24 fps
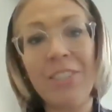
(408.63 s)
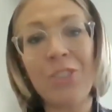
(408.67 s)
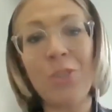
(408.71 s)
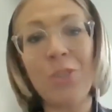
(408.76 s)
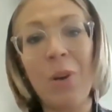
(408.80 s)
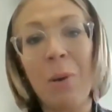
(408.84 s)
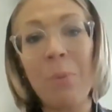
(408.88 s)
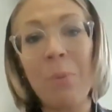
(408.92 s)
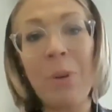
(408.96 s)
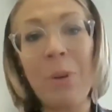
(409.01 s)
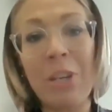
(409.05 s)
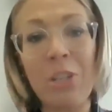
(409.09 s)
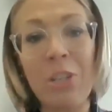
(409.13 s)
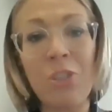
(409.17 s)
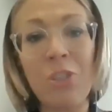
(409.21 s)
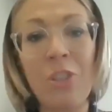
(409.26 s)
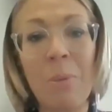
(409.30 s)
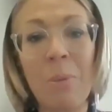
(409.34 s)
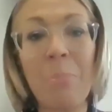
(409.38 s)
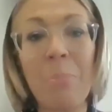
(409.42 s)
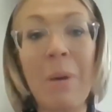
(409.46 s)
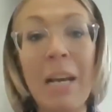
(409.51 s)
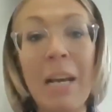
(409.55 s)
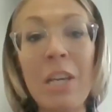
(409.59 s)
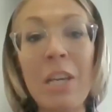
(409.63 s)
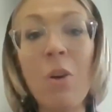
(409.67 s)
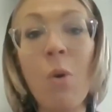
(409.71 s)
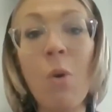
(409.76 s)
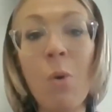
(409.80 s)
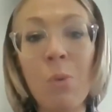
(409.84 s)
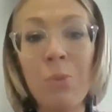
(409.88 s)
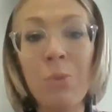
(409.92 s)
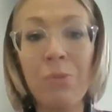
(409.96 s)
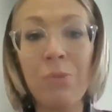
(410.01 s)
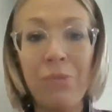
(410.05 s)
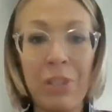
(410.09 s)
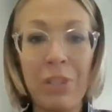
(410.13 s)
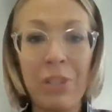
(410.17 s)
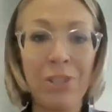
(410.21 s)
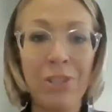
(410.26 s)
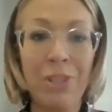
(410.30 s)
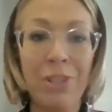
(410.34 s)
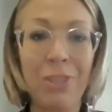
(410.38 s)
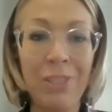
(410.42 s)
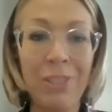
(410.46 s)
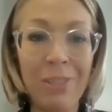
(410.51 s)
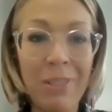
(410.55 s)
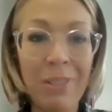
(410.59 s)
So I'm going to share my own
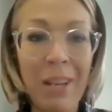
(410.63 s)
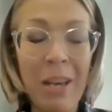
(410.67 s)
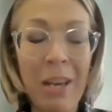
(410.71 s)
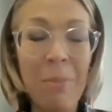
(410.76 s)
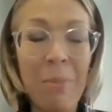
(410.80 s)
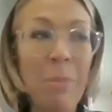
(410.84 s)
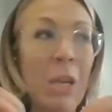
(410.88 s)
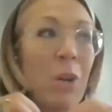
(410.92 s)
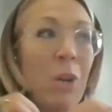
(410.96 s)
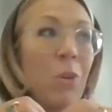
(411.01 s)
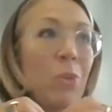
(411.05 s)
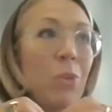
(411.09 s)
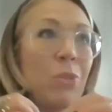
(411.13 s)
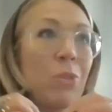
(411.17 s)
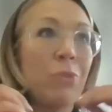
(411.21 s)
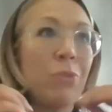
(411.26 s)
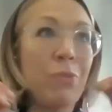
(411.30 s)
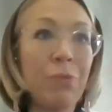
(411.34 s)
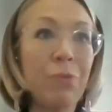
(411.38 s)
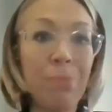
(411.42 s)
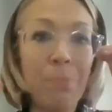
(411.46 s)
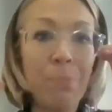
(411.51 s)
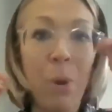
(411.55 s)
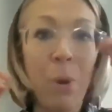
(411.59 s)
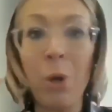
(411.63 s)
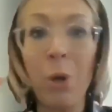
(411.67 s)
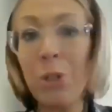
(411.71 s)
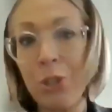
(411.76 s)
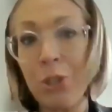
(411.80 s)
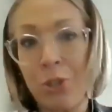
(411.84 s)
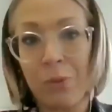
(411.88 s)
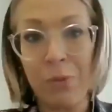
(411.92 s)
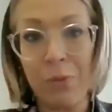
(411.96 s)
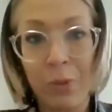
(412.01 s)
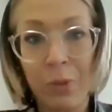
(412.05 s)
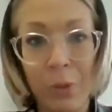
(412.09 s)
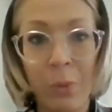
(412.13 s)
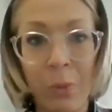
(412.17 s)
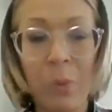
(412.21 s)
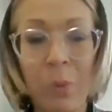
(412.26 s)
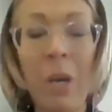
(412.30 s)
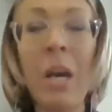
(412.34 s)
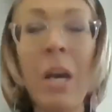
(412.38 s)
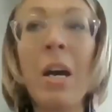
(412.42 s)
vision, my own point of view.